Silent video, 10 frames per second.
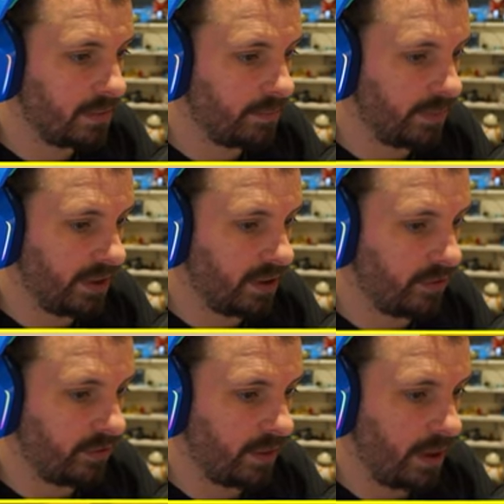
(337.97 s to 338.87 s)

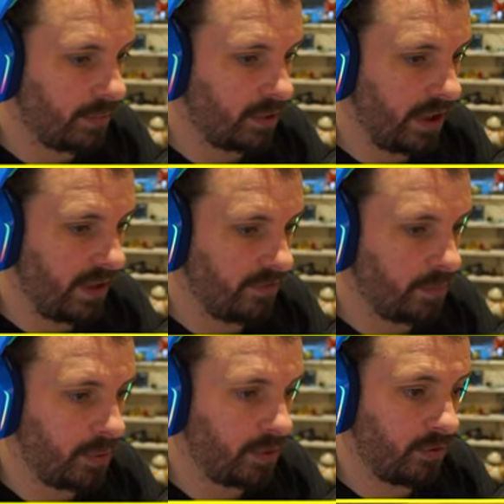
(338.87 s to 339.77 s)
because I'm going to have to
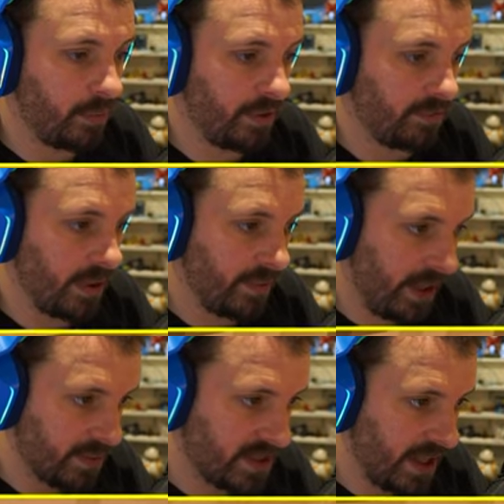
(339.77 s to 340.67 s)
put something around the
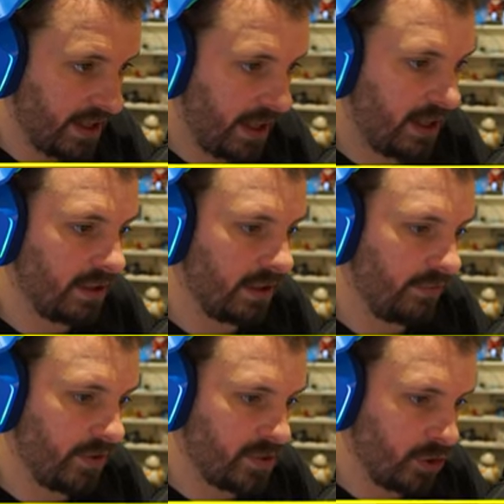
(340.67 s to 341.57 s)
outside there and leave
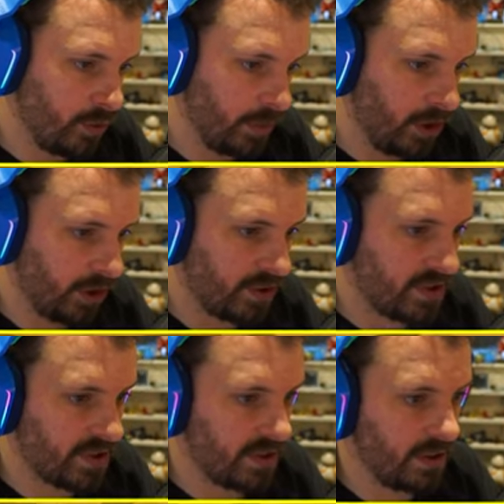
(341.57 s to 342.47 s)
the two
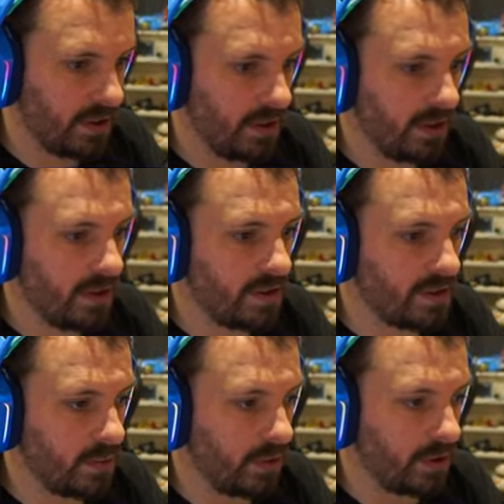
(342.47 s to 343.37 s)
blocks.
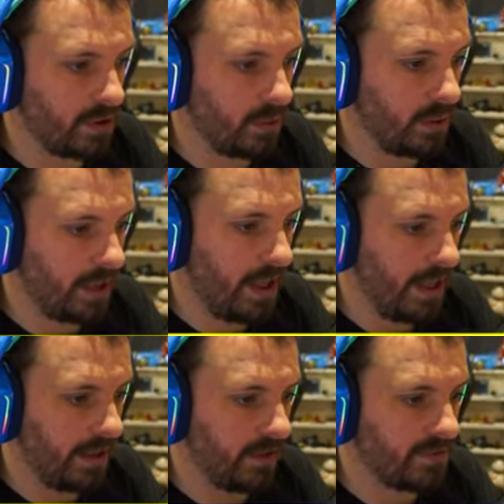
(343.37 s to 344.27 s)
So we're going to do a
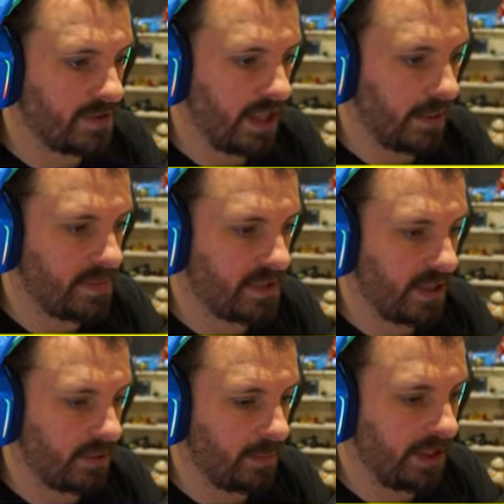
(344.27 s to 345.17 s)
line of slabs
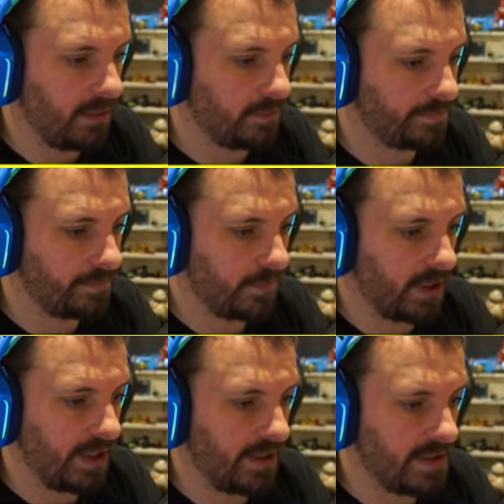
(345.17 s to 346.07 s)
down the middle,
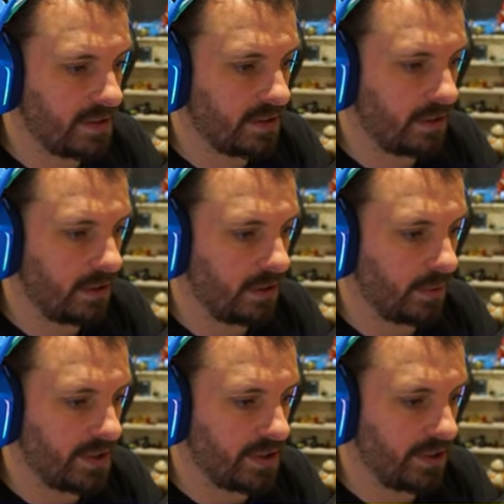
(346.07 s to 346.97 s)
like this, all the
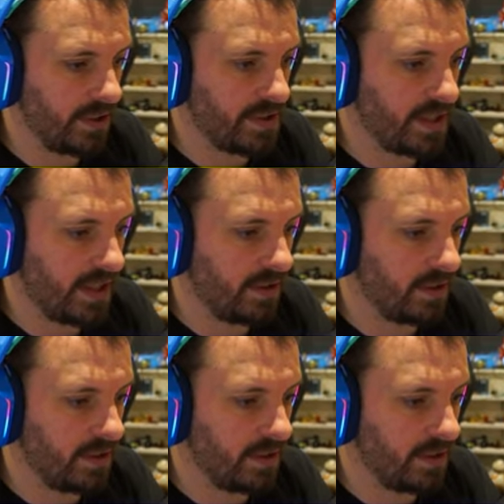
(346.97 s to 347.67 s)
way to the other side.